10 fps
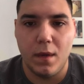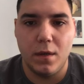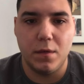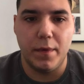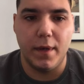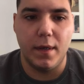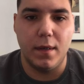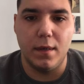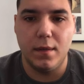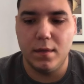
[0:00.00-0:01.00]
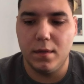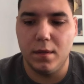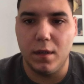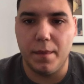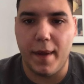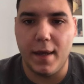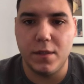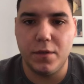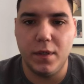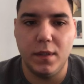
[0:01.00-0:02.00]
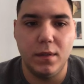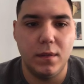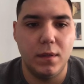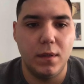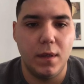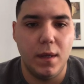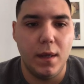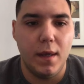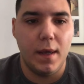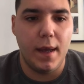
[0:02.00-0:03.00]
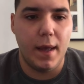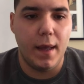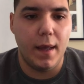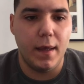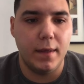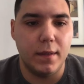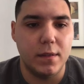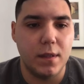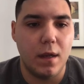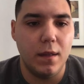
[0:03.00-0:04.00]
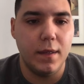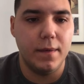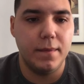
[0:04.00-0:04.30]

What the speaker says: So we're gonna look up Astra and install it.